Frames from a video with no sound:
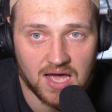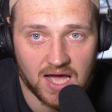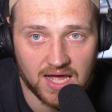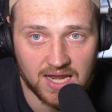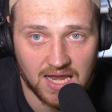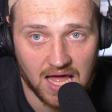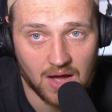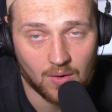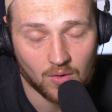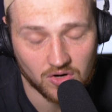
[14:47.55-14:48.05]

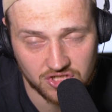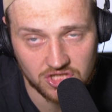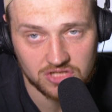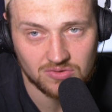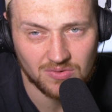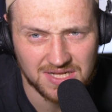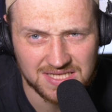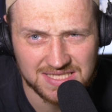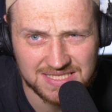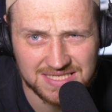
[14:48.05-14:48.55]
And I
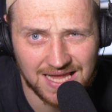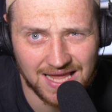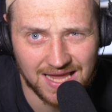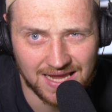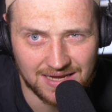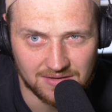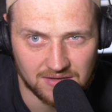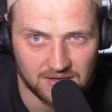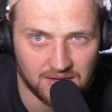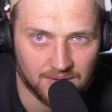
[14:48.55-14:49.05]
just want to
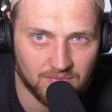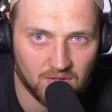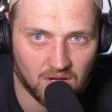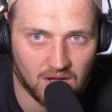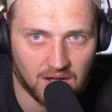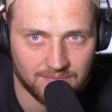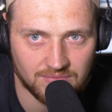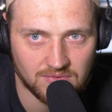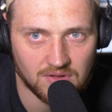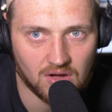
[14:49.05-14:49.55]
say, I'm
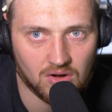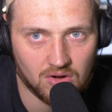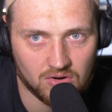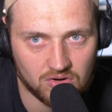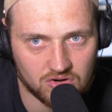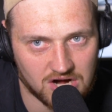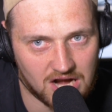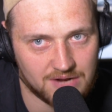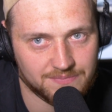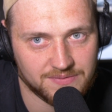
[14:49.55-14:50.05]

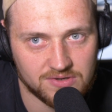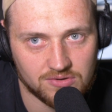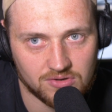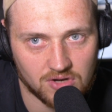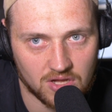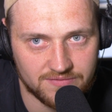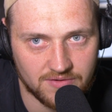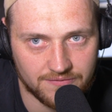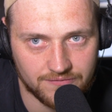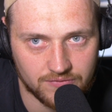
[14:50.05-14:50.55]
not crapping
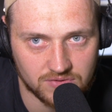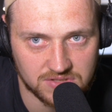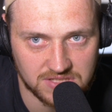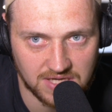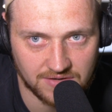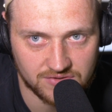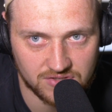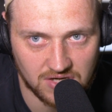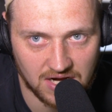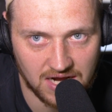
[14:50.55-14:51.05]
all over full
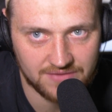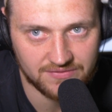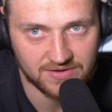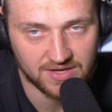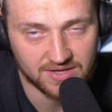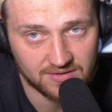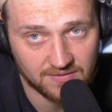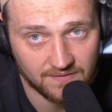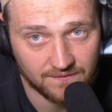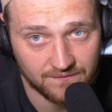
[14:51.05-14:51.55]

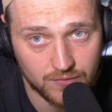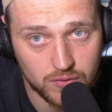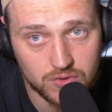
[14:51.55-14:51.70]
self-driving.